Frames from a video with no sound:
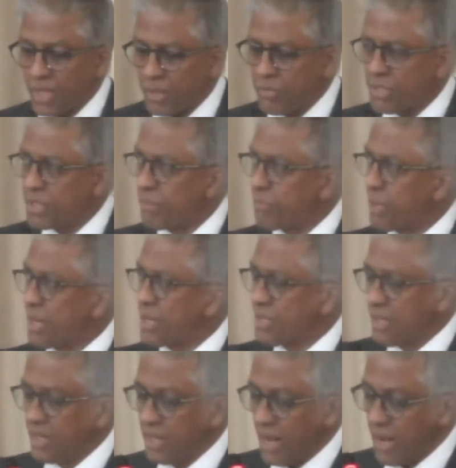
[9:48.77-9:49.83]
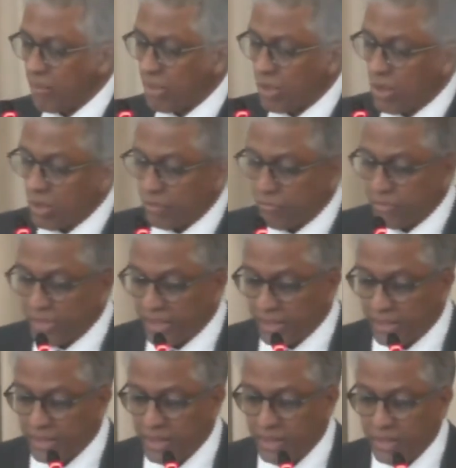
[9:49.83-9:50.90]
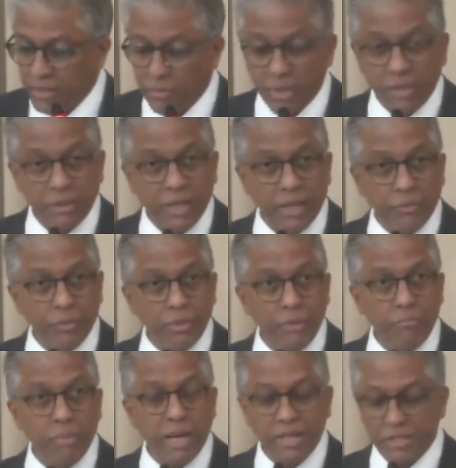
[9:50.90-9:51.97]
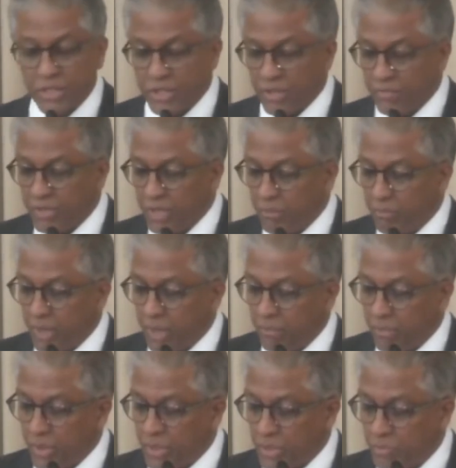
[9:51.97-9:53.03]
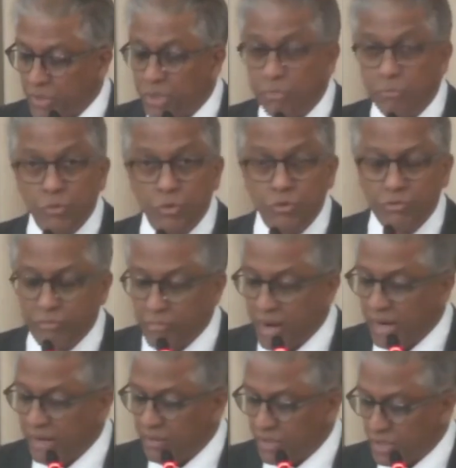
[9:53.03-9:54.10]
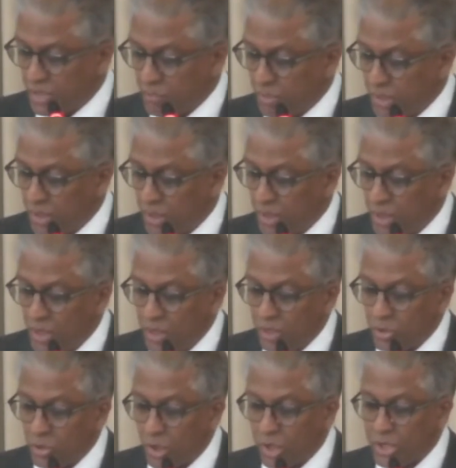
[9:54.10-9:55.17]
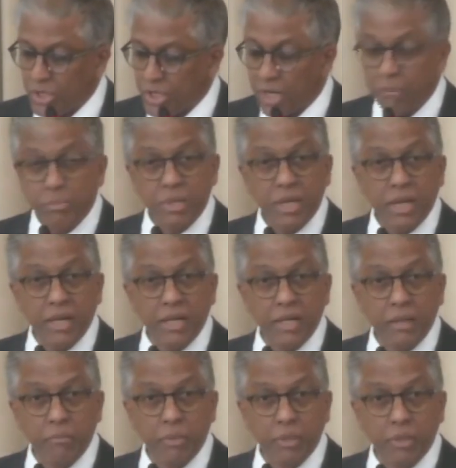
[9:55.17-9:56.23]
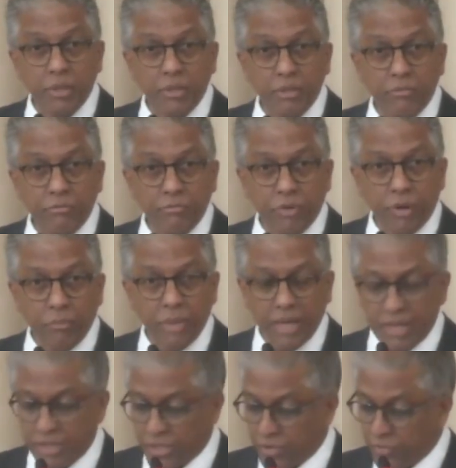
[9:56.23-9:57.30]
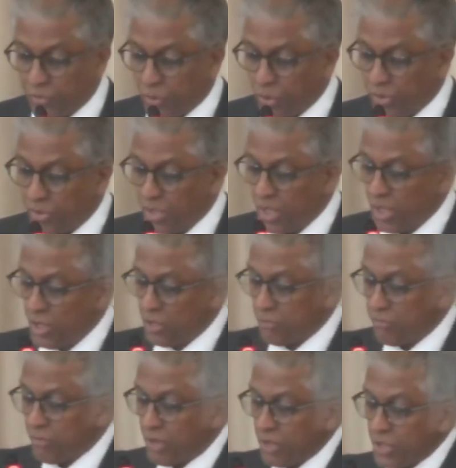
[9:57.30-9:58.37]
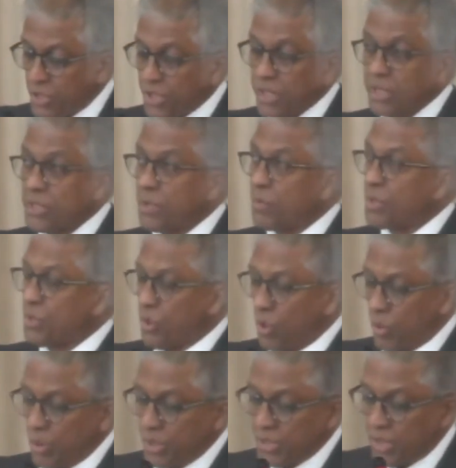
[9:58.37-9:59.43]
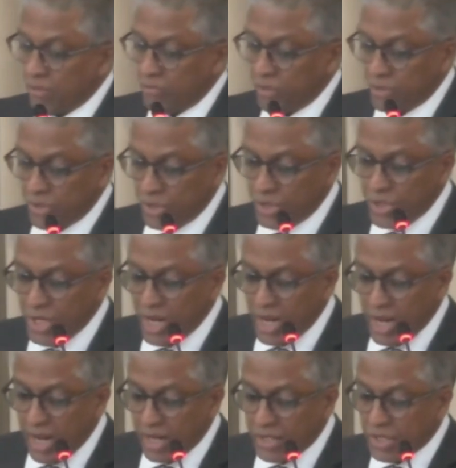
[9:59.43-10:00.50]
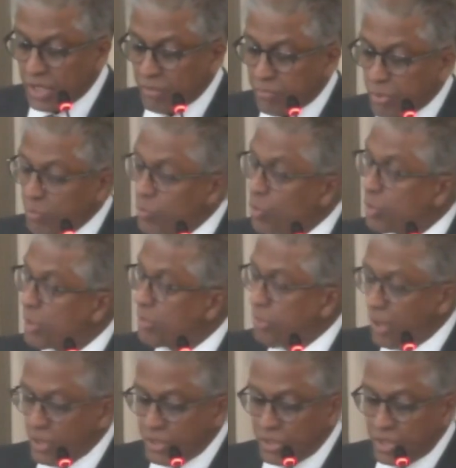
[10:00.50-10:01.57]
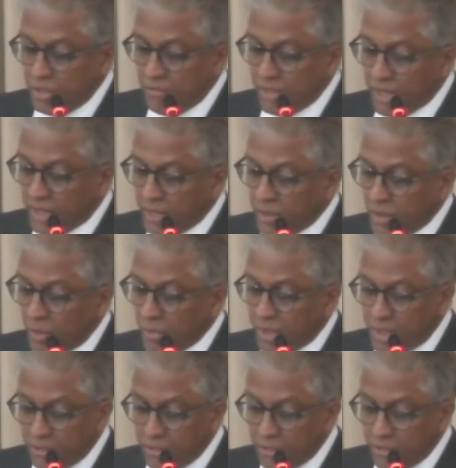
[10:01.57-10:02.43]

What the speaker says: Mr. President, I am confident that with the passage of the amendments being moved by this bill, CROSS shall be enabled from henceforth to function as it was always envisaged and shall promote positive economic